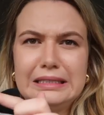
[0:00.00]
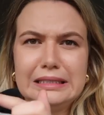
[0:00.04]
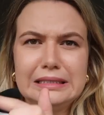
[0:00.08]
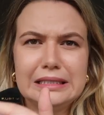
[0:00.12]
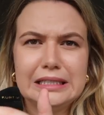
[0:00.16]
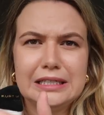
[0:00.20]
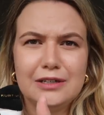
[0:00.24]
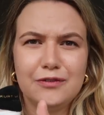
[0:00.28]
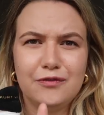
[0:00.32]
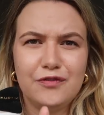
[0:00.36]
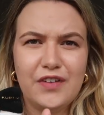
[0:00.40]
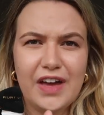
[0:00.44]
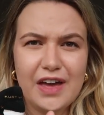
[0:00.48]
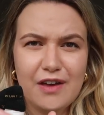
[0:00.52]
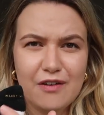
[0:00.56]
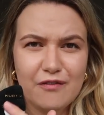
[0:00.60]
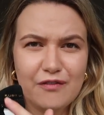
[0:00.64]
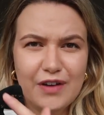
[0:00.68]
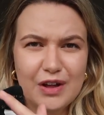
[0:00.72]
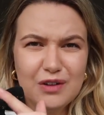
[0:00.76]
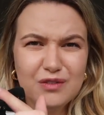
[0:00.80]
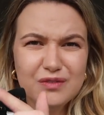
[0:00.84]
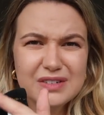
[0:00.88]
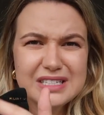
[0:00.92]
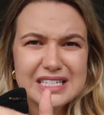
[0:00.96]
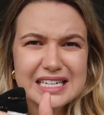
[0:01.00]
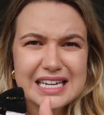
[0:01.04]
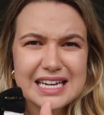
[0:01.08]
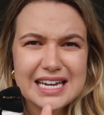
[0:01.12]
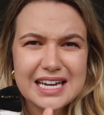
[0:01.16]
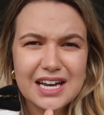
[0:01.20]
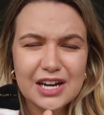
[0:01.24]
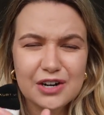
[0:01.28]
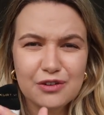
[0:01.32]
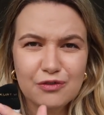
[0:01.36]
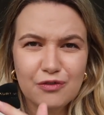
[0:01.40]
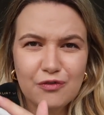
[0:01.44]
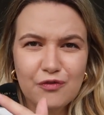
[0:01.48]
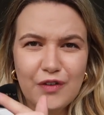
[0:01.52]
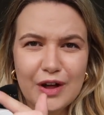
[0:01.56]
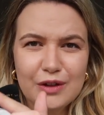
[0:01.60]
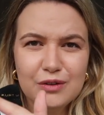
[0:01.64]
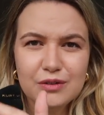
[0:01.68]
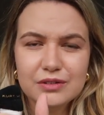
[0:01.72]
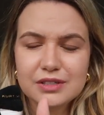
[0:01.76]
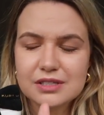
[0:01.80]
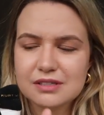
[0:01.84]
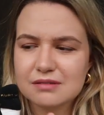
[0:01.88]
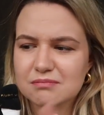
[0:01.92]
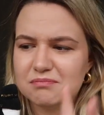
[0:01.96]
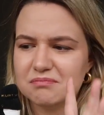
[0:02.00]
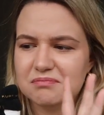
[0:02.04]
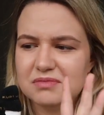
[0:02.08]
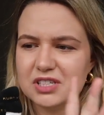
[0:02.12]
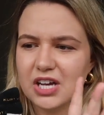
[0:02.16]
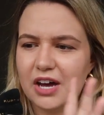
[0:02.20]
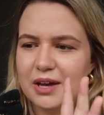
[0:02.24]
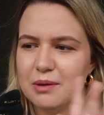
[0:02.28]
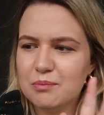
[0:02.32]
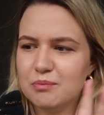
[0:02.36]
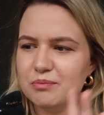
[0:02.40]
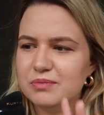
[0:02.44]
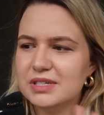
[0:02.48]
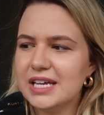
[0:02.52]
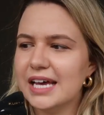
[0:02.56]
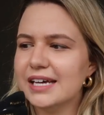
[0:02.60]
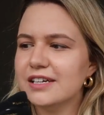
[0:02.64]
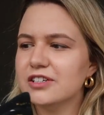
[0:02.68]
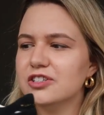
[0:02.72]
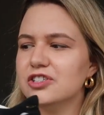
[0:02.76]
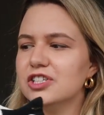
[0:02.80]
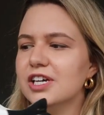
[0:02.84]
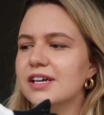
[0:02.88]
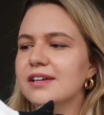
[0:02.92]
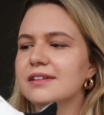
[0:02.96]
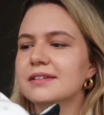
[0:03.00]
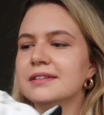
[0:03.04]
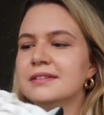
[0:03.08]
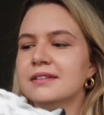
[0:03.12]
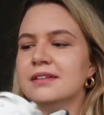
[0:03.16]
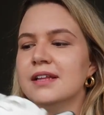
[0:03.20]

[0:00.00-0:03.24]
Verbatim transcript: uh, velvety kind of felt type texture